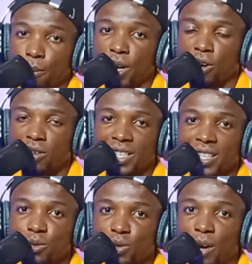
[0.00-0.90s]
Make
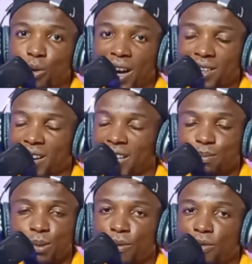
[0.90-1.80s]
content that will
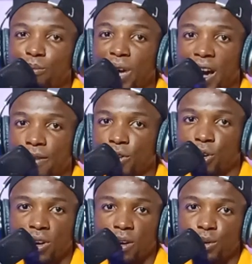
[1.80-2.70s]
attract people from every
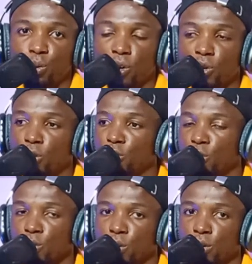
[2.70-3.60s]
corner of the world, not
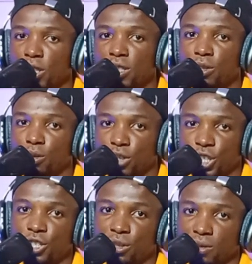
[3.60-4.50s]
just only your
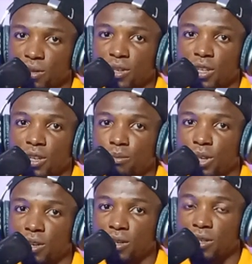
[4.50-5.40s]
regions.
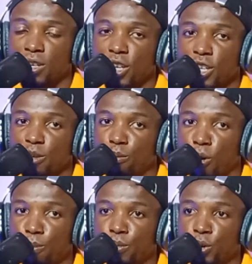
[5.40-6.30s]
Because the
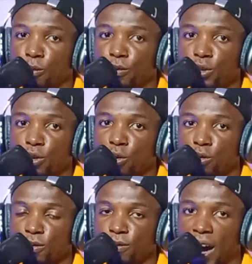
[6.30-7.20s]
more your video
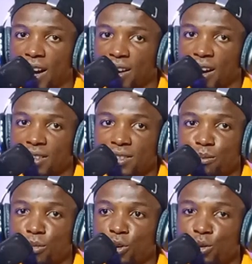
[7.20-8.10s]
goes viral,
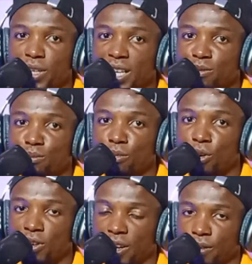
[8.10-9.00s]
the more you get
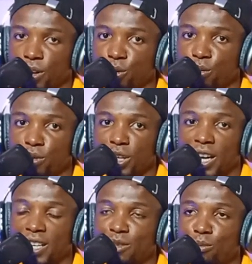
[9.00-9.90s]
more revenue,
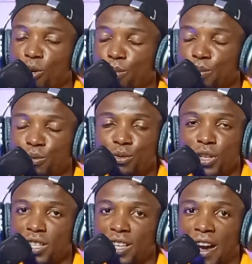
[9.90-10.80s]
and the more people
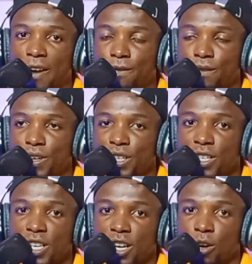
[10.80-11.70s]
in
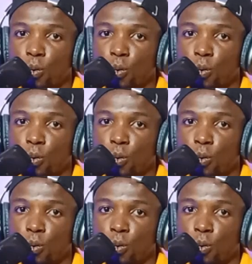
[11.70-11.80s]
every